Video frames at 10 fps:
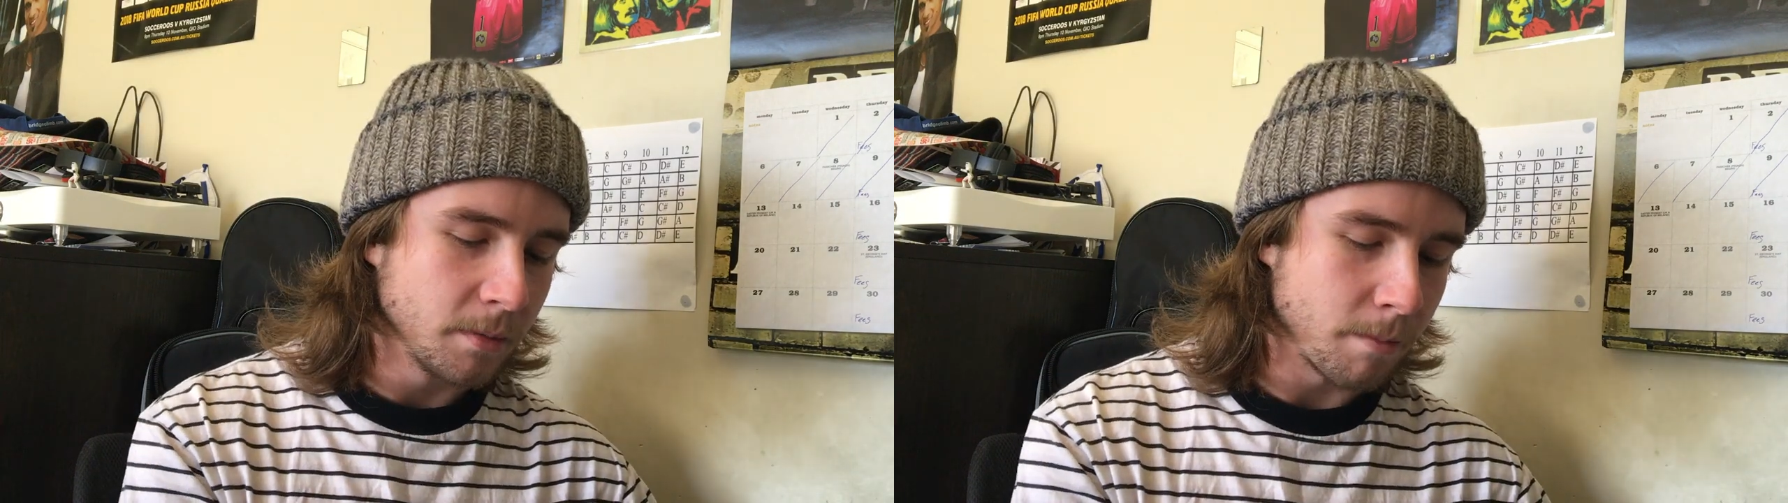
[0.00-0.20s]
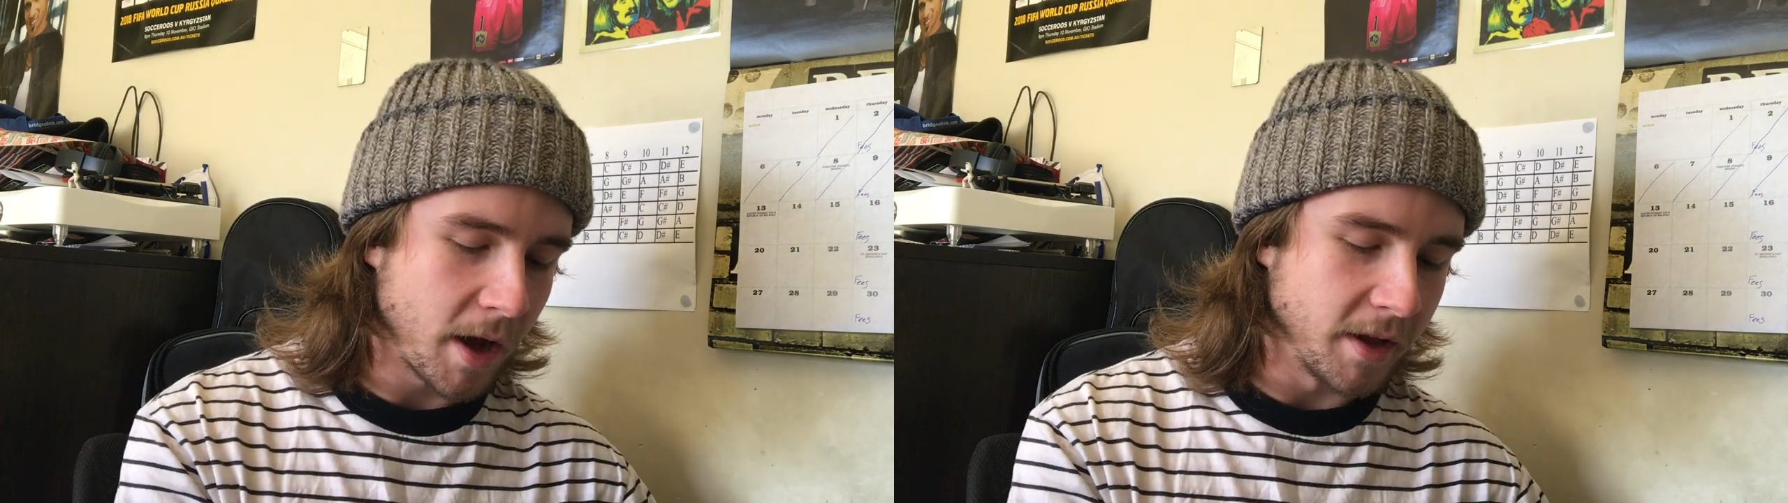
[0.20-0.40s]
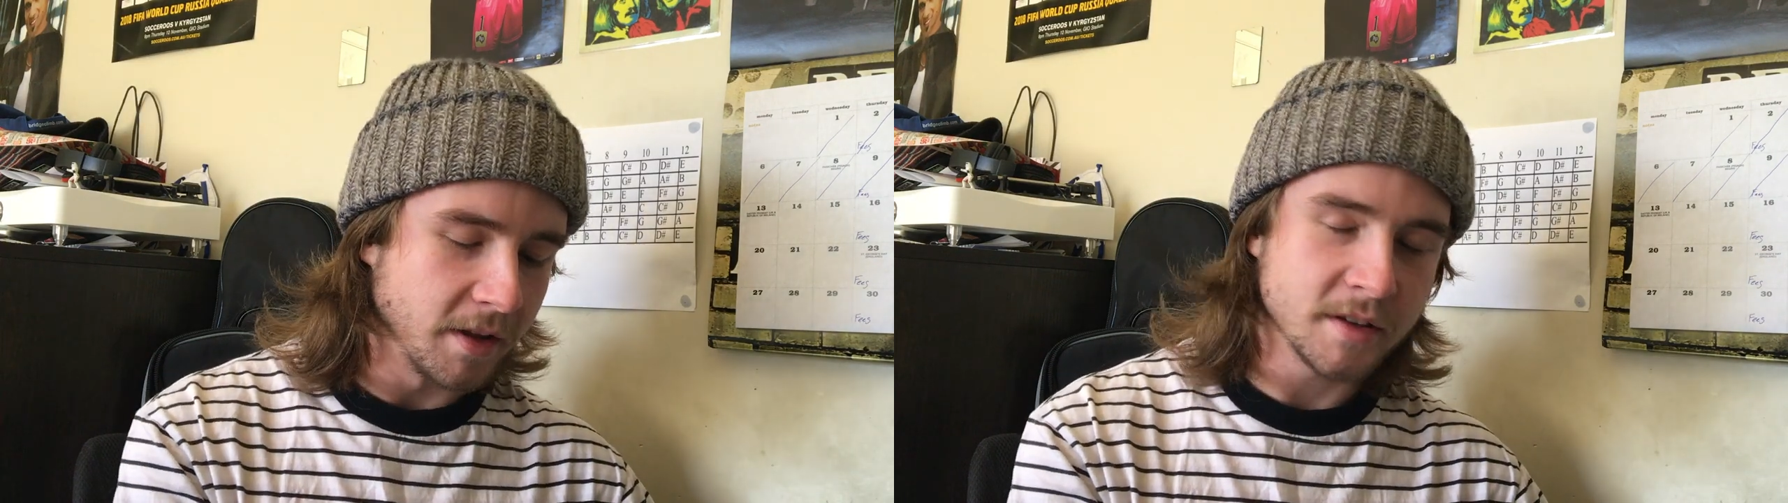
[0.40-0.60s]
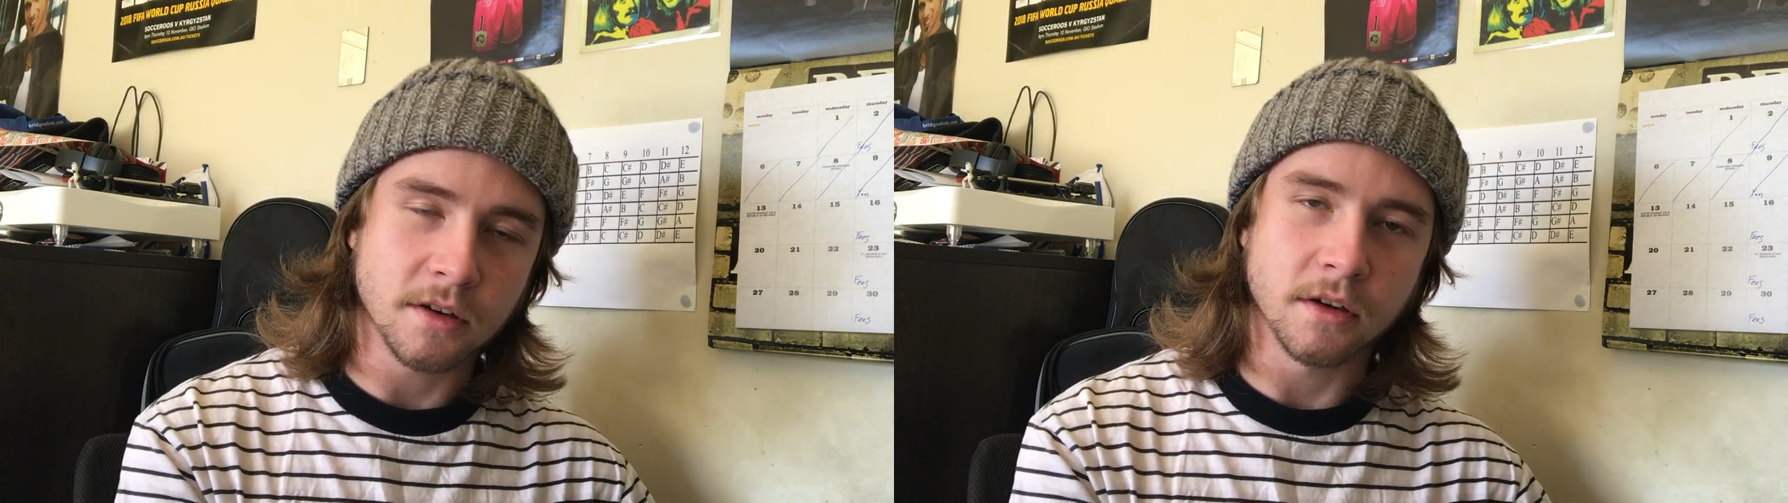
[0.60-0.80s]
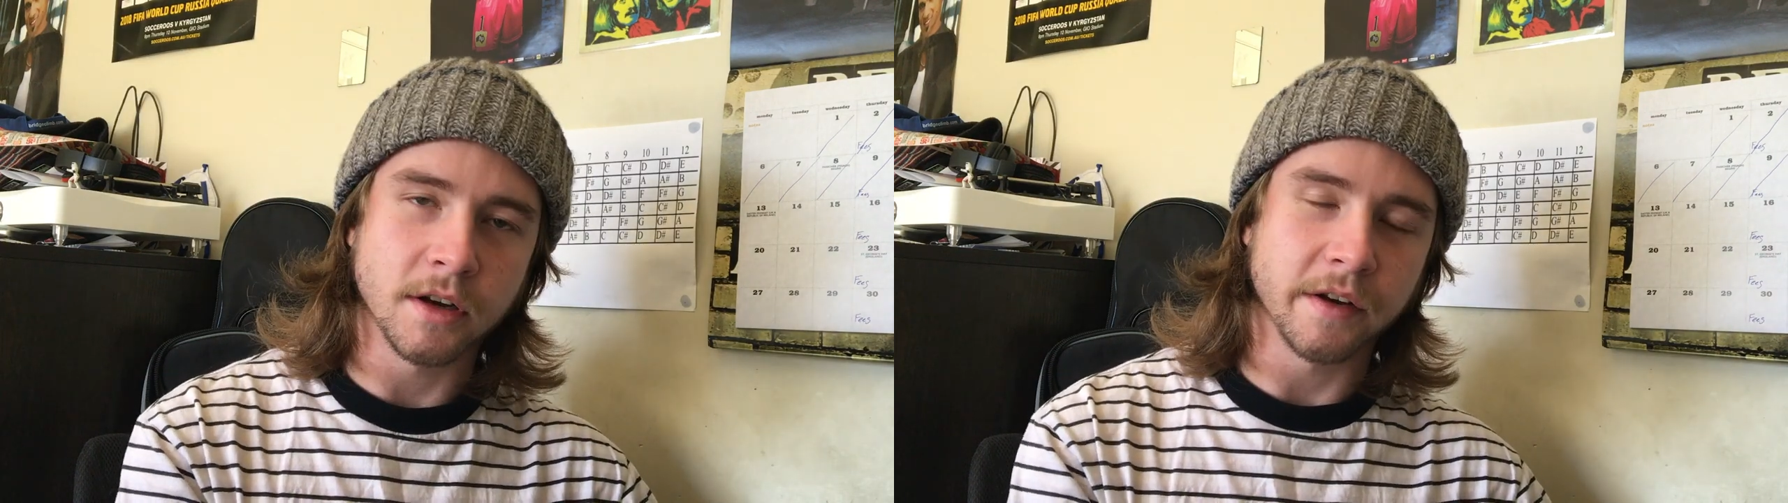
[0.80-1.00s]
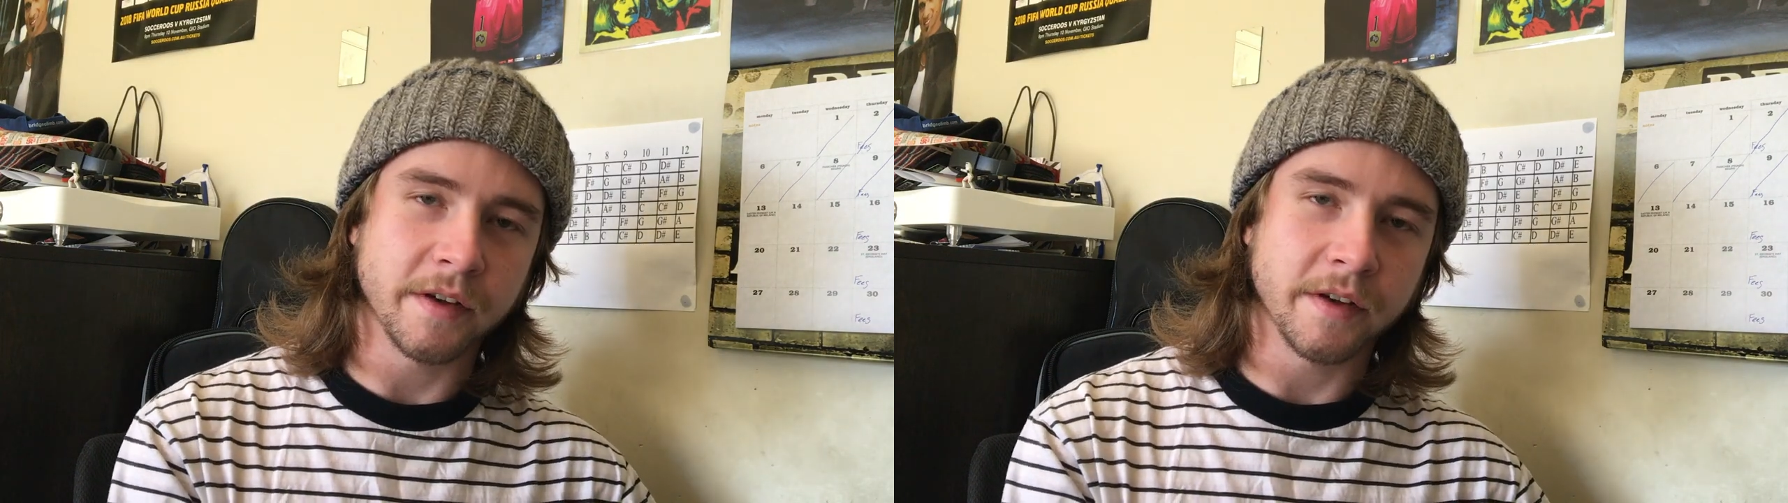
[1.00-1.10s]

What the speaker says: mate, it's got enough